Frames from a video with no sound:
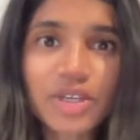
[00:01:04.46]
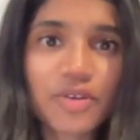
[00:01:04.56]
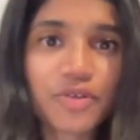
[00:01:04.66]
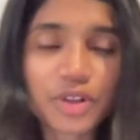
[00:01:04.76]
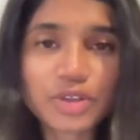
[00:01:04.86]
you
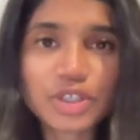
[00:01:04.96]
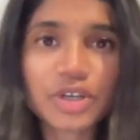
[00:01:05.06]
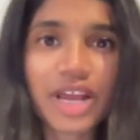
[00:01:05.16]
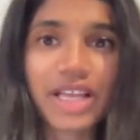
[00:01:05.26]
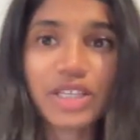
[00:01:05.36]
to
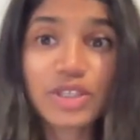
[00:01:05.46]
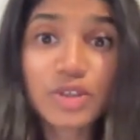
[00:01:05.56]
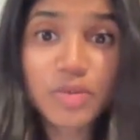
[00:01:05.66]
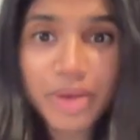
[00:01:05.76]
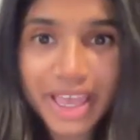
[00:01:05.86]
filter and
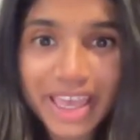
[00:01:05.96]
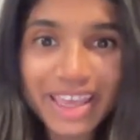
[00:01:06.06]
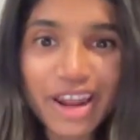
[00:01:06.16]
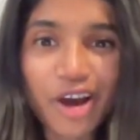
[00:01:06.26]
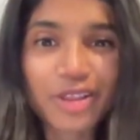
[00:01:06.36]
zoom
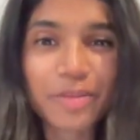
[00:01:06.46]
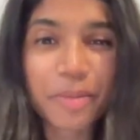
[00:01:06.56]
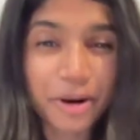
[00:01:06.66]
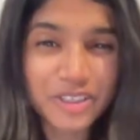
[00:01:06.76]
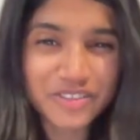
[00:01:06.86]
in on the
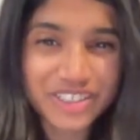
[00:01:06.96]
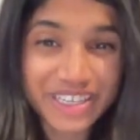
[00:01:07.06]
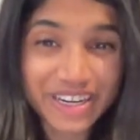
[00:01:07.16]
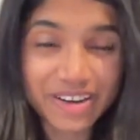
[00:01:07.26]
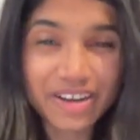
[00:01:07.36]
parts of the
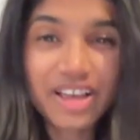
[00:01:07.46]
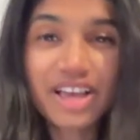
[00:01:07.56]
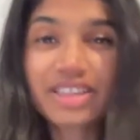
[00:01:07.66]
data